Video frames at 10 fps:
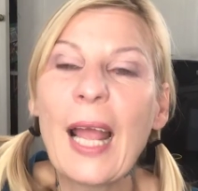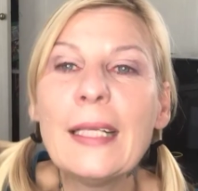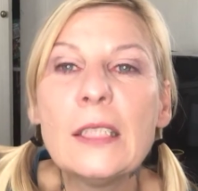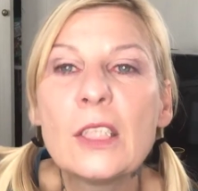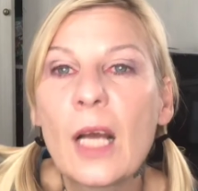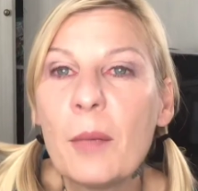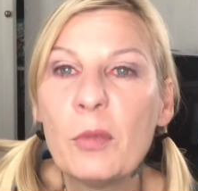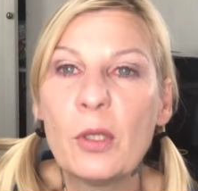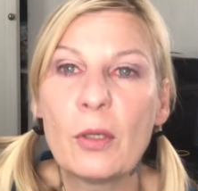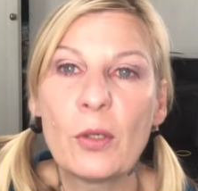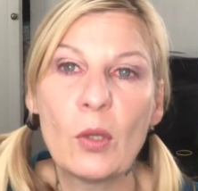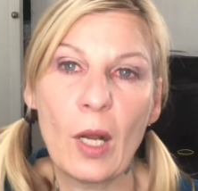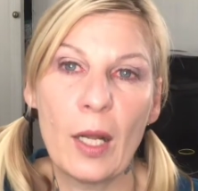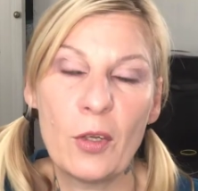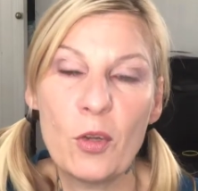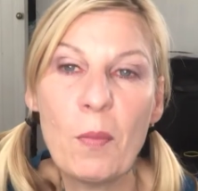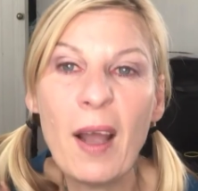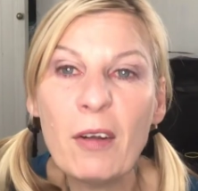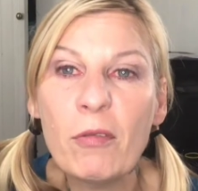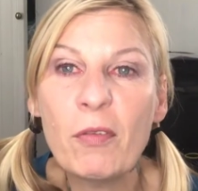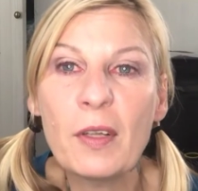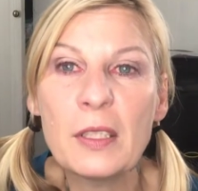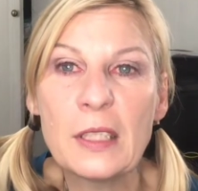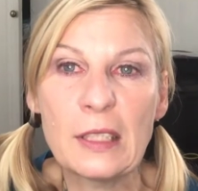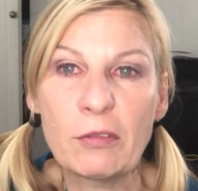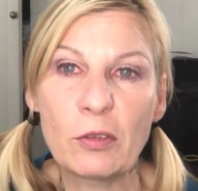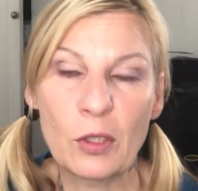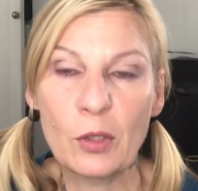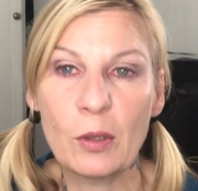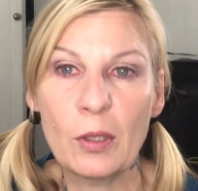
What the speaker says: anytime that you like. You might feel different.